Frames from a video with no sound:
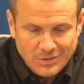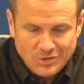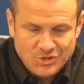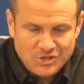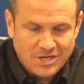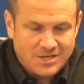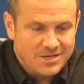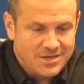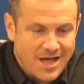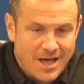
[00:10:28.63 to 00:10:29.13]

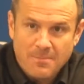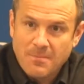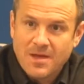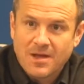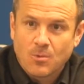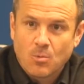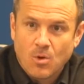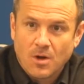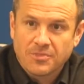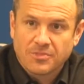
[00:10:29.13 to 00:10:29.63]
she did not
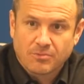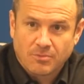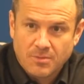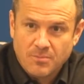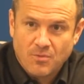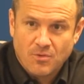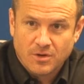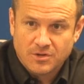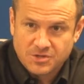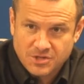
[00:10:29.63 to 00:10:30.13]
make 1
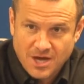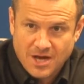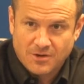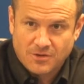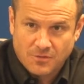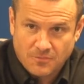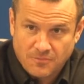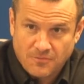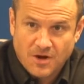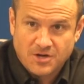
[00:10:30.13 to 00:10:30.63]
3-point
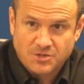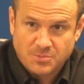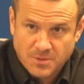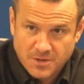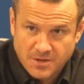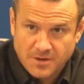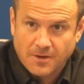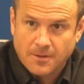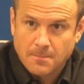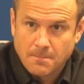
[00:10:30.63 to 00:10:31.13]
shot her
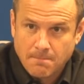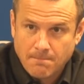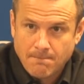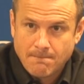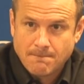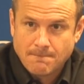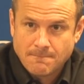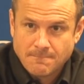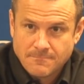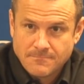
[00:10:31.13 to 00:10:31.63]
freshman year,
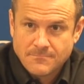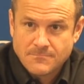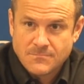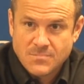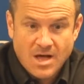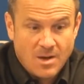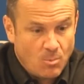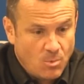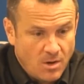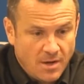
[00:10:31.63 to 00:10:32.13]

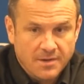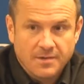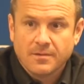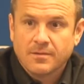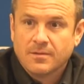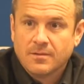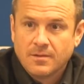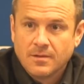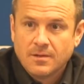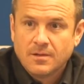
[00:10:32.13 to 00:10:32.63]
not one,
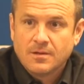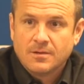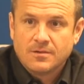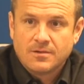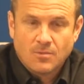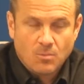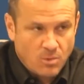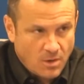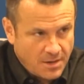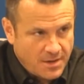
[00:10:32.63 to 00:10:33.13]

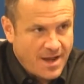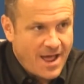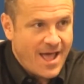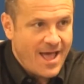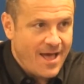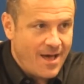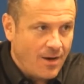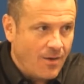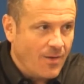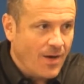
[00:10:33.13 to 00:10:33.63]
to where
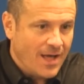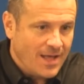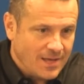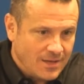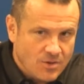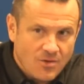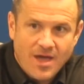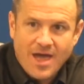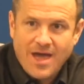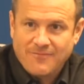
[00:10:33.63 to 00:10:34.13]
now
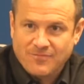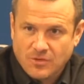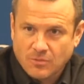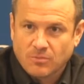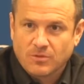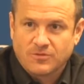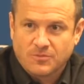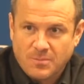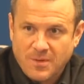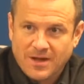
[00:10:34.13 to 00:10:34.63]
you have
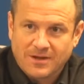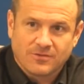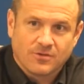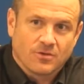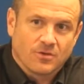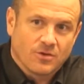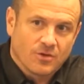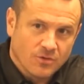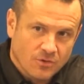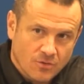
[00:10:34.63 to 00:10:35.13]
to respect
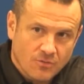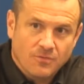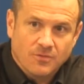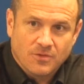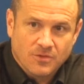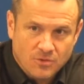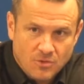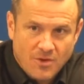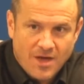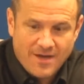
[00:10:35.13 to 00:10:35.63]
her,
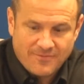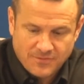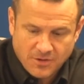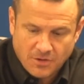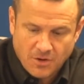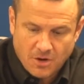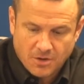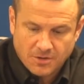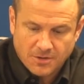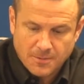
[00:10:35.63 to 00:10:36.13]
you have
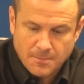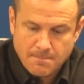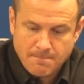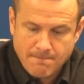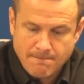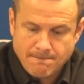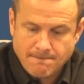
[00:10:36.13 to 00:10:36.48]
to guard her.